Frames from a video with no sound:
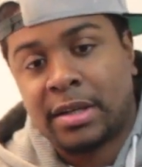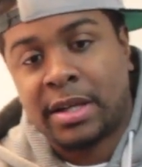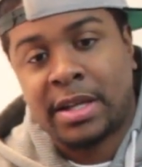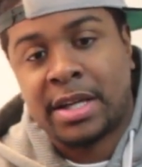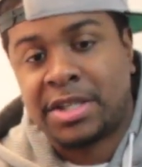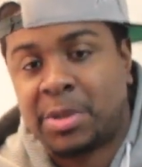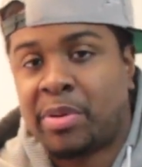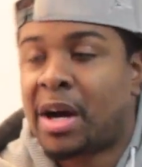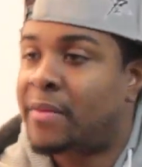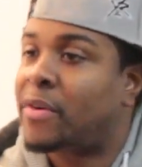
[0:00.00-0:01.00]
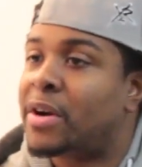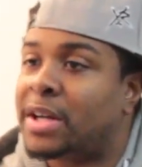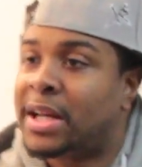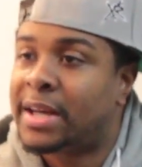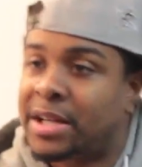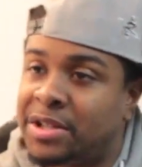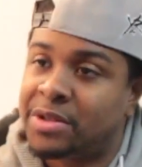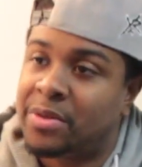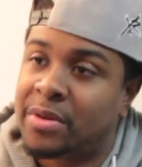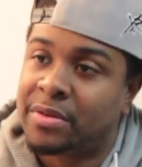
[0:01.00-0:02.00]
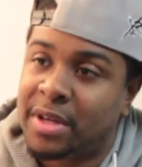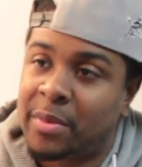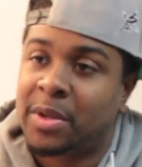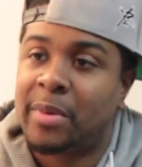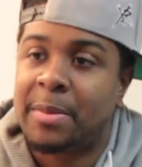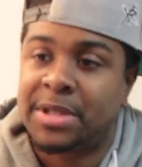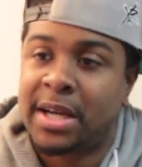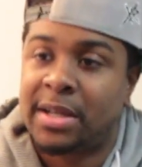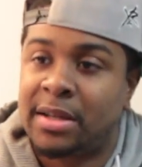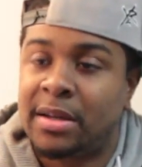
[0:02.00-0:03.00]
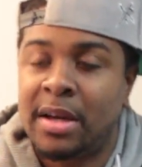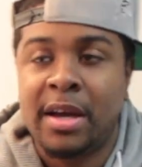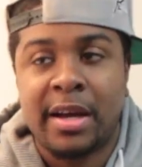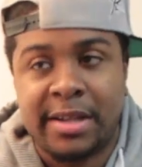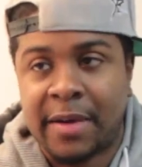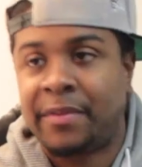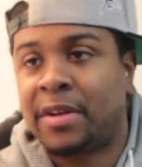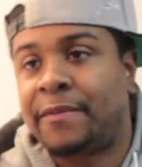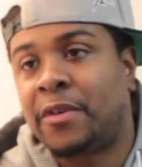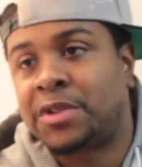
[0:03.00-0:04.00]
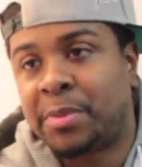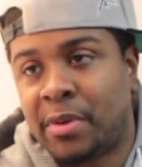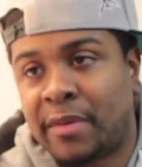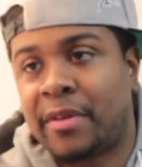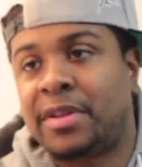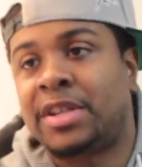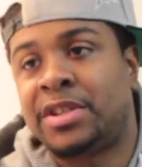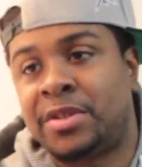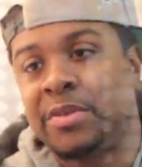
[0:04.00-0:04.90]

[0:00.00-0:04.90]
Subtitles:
And just proud of her and glad that she's doing her thing with the website, and definitely in full support of everything she's